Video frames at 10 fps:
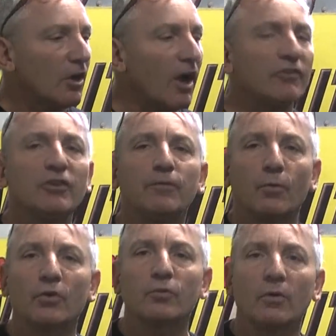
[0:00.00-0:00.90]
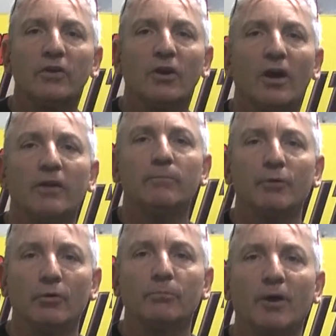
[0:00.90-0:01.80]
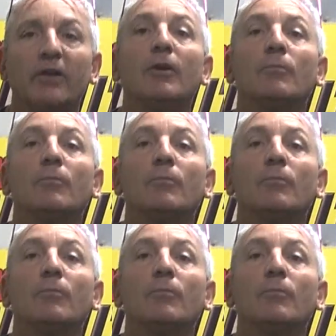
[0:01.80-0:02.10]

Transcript: Kazi 429 build by